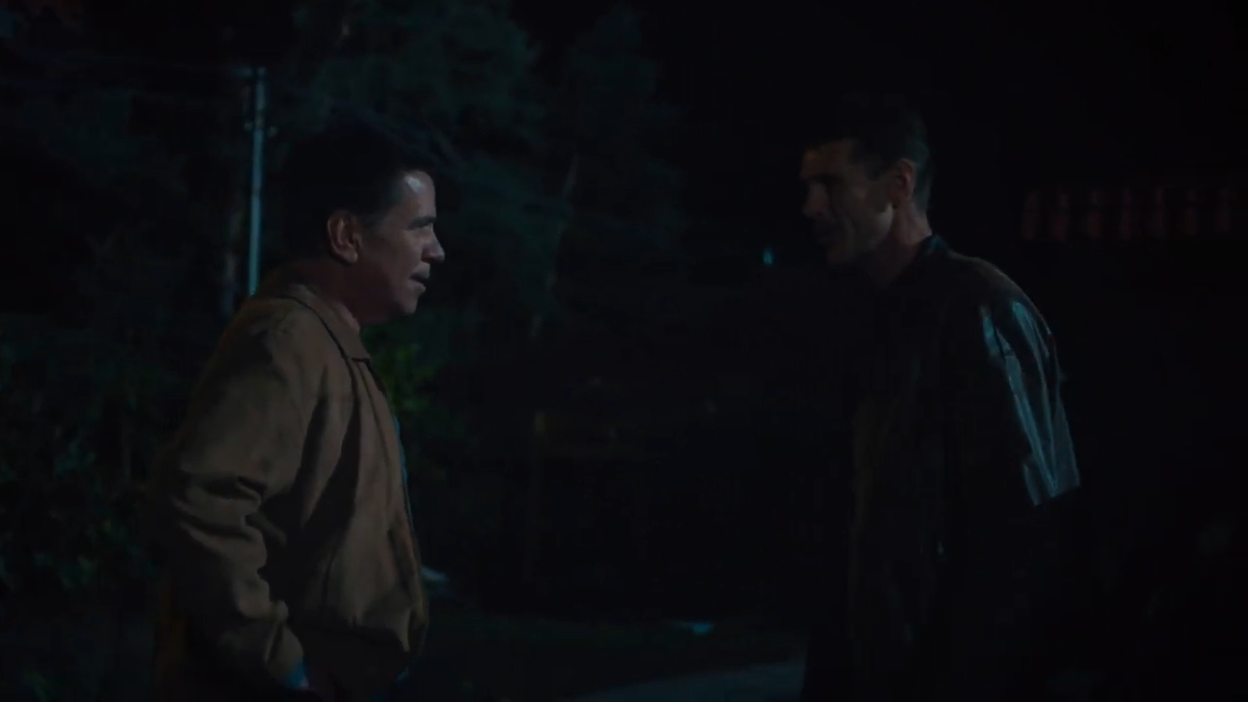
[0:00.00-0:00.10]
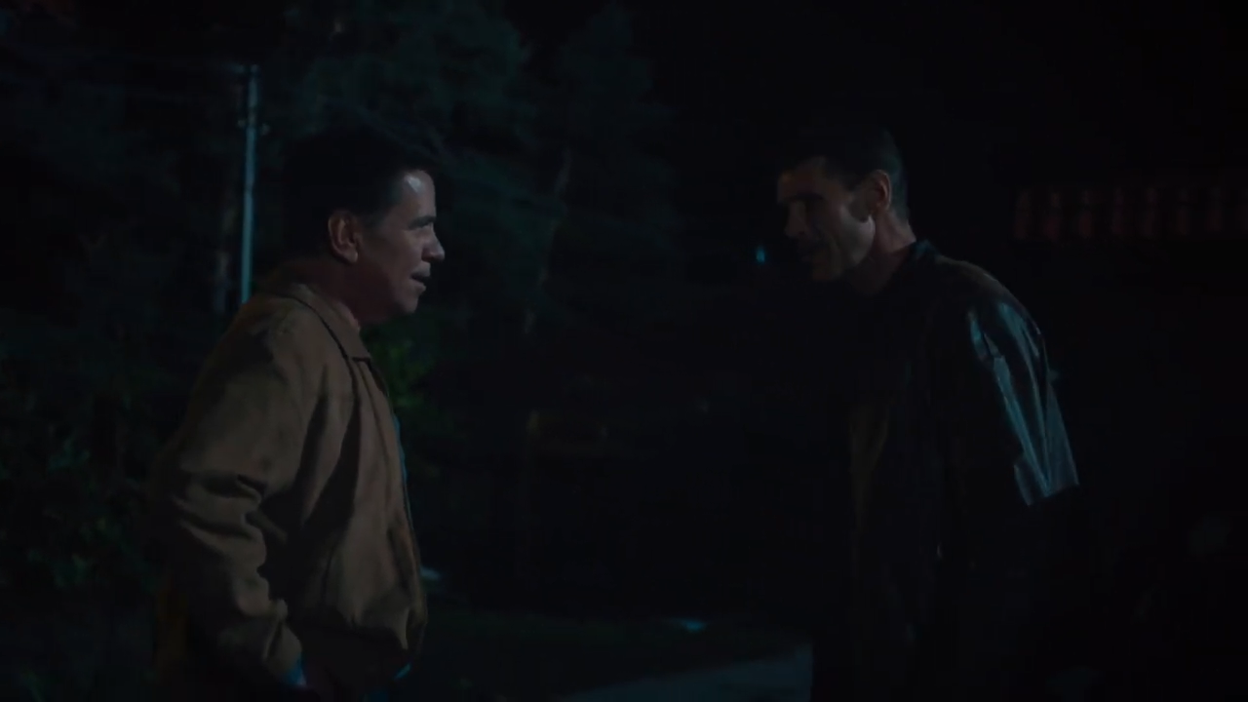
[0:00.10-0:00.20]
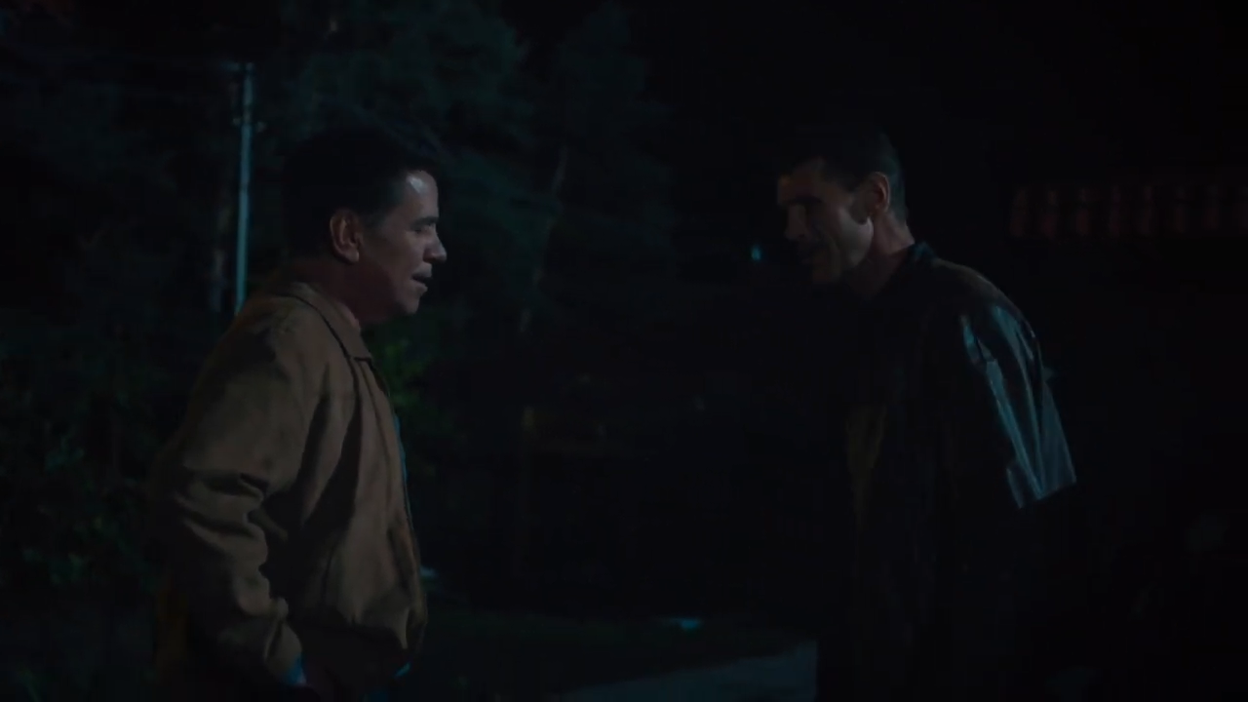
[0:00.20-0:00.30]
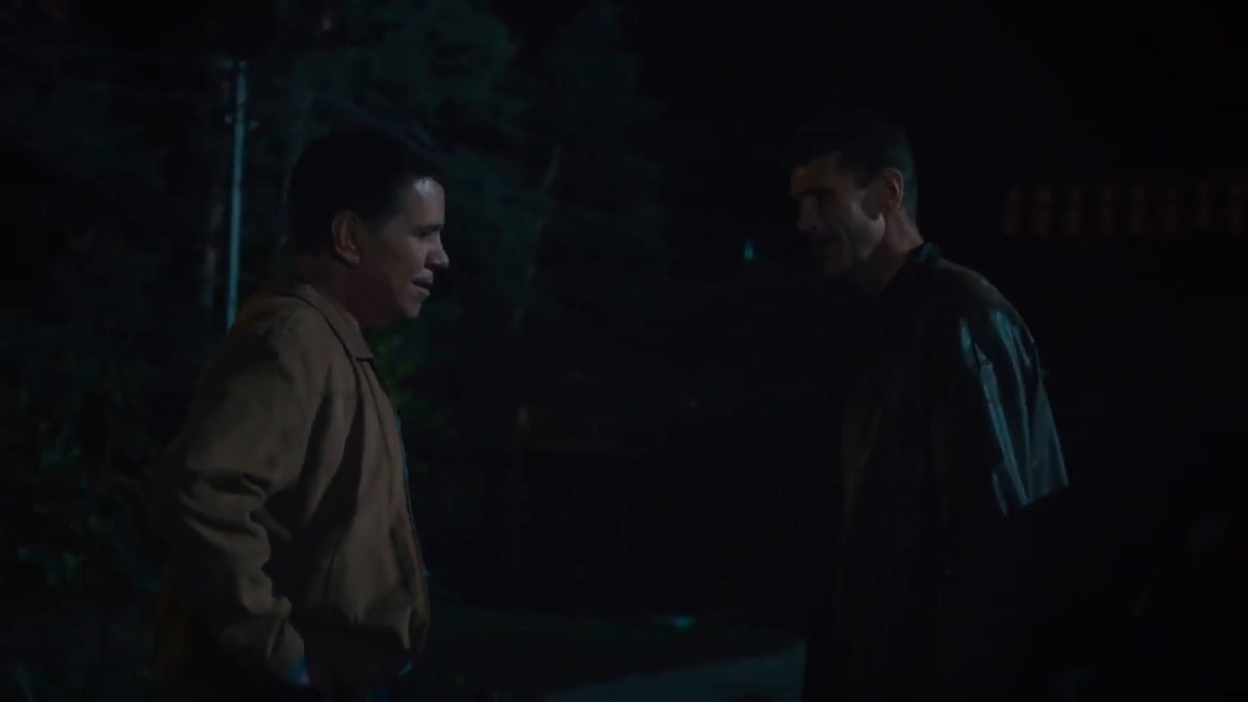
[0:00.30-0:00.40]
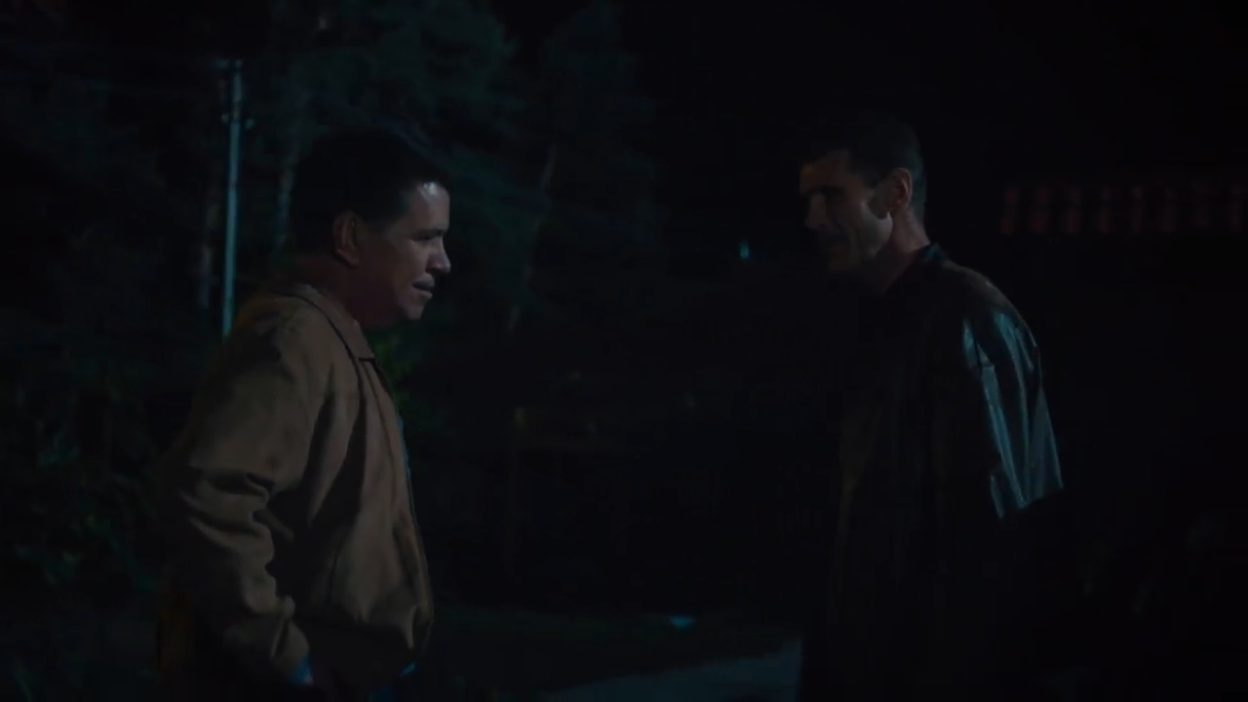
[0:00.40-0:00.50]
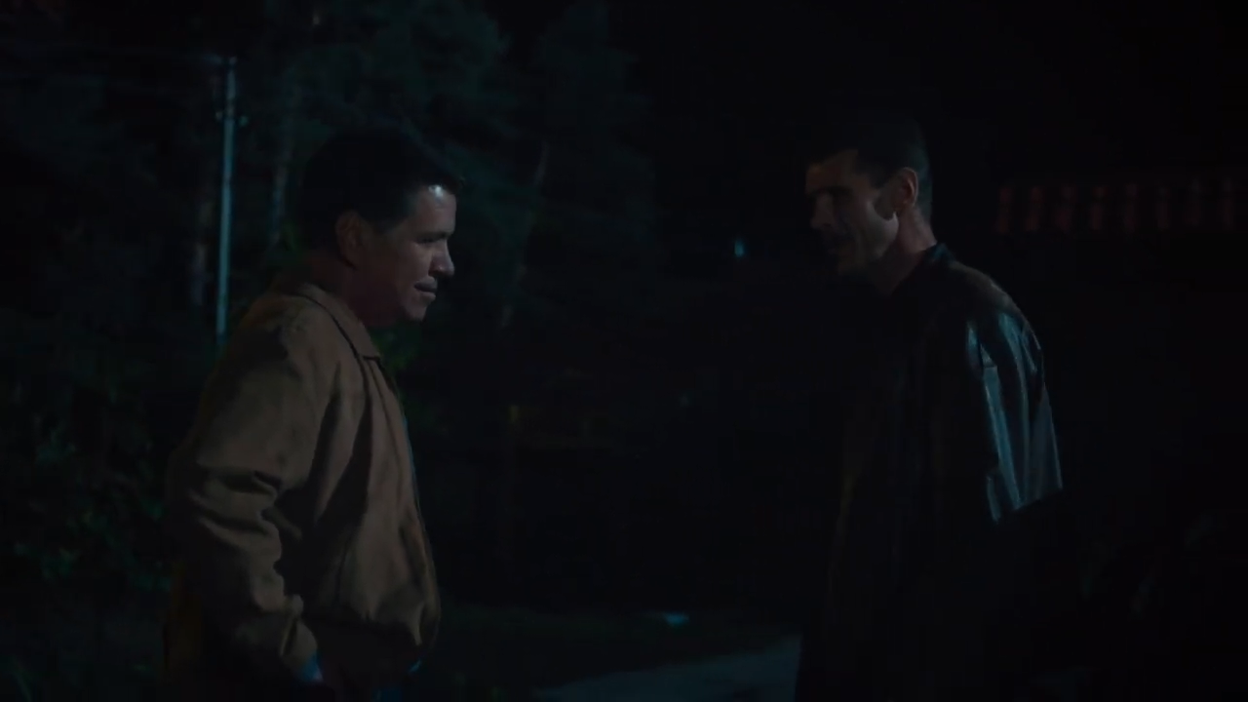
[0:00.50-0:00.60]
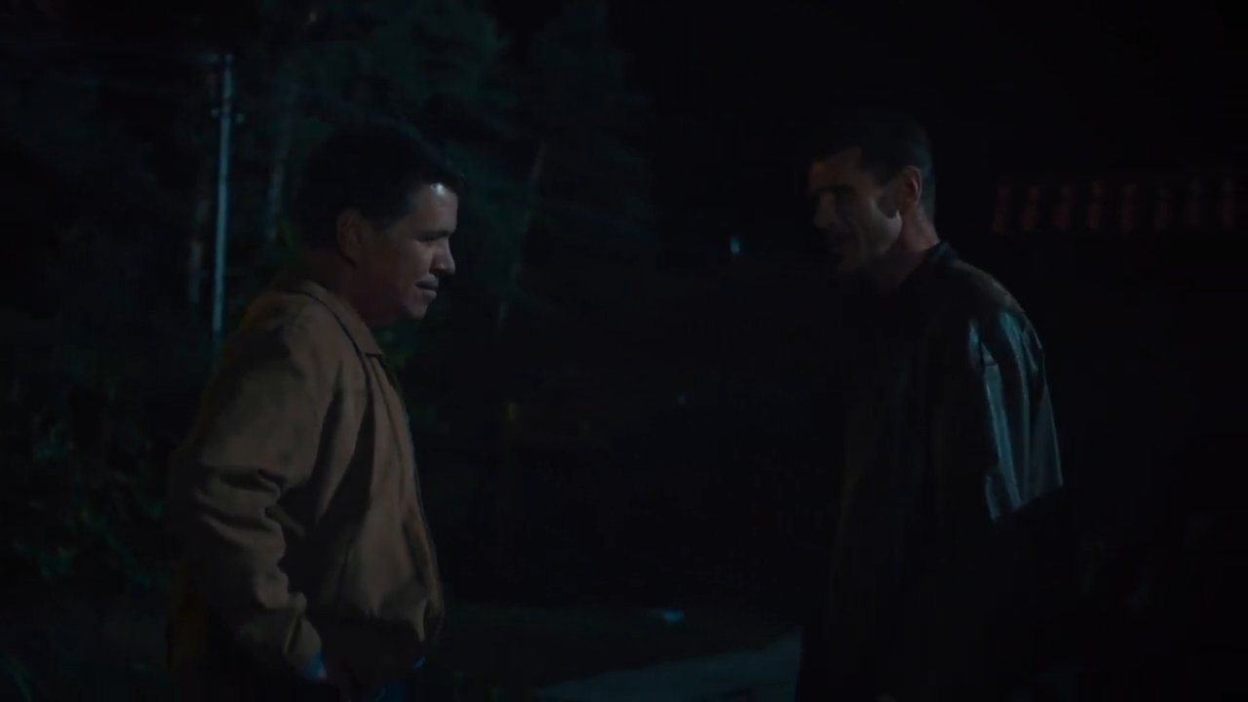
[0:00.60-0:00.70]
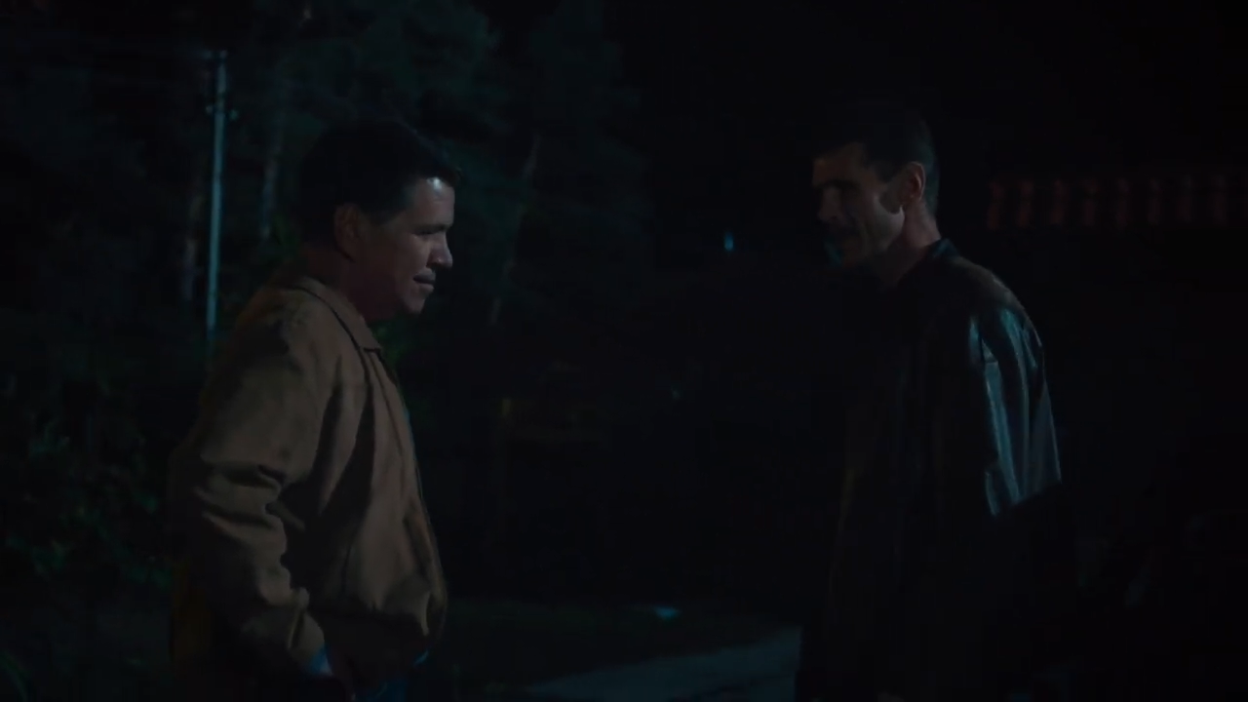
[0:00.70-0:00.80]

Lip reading: I want to get